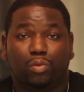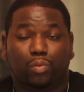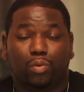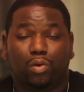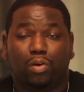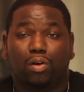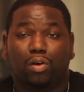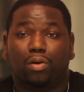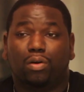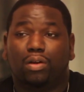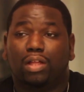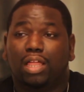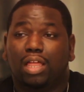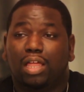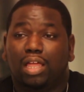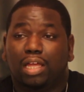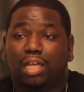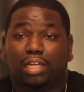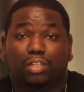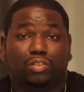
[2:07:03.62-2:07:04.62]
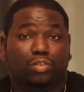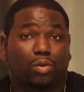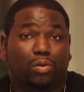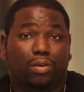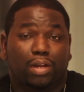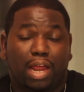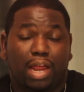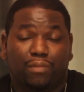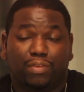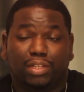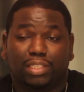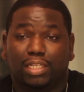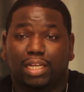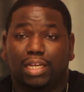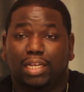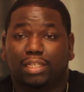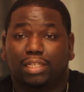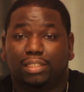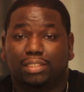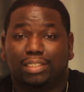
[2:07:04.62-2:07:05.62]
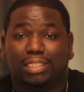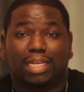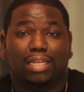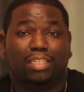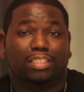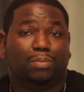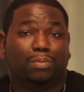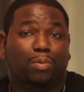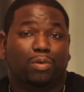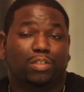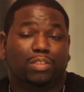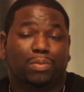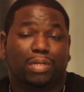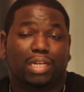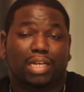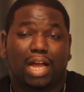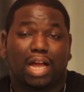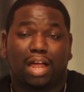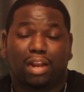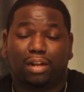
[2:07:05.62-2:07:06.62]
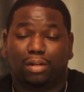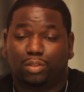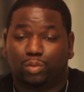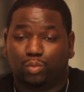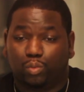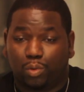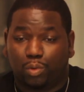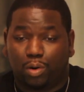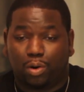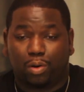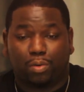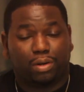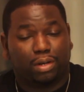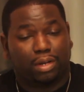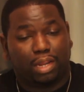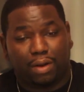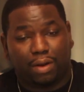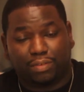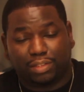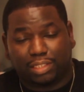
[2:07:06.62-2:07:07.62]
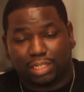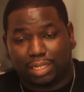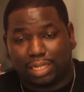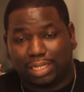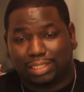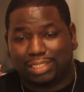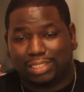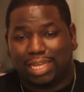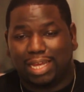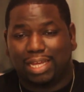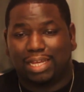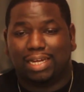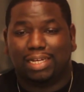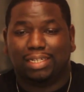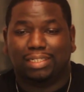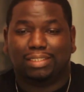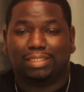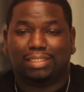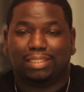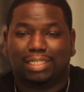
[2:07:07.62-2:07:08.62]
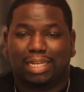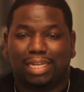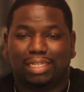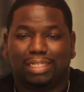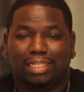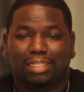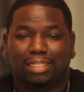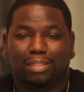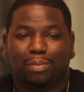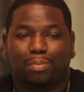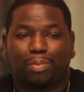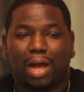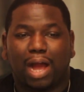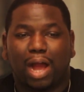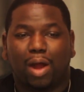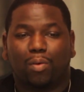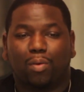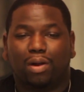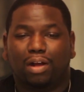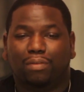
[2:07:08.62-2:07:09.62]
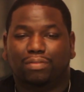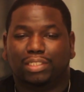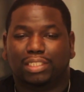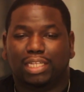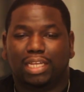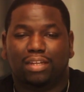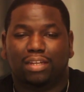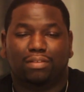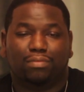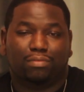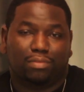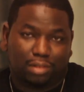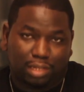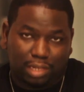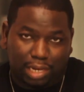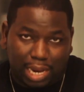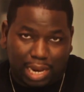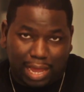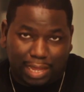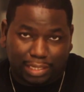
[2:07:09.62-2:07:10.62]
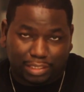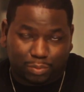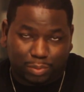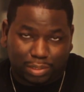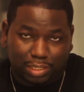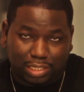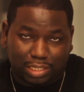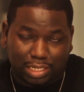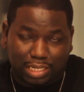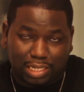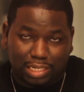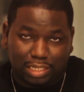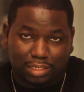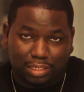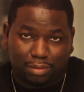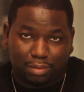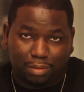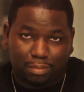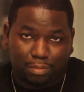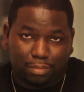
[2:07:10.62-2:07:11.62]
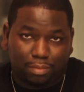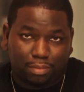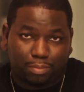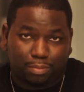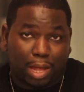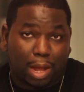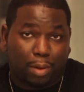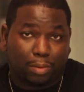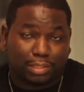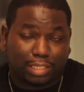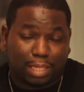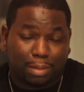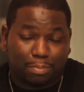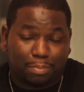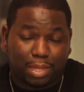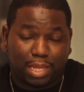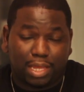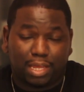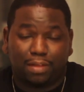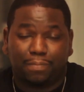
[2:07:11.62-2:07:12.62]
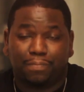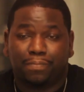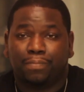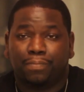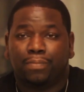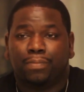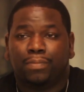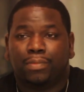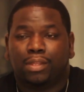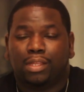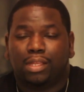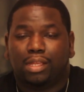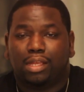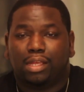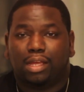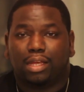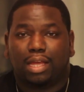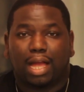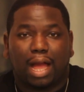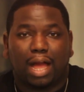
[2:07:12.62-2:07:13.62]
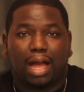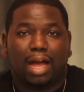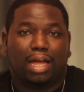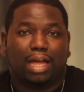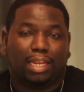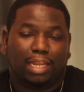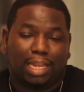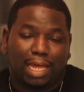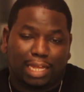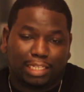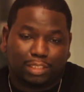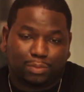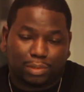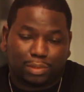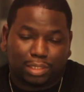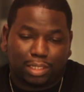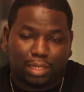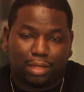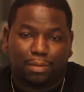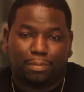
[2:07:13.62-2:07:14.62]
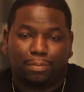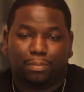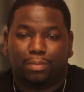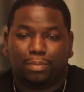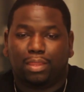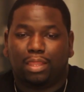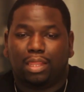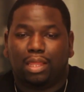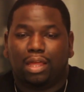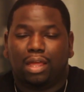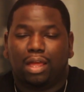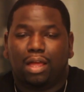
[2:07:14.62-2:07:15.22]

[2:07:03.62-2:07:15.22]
the world, controlling everything. Satan's supposed to be the god of this world, everything like that. Understanding the power of Satan lies with these powers that be. God lies with them.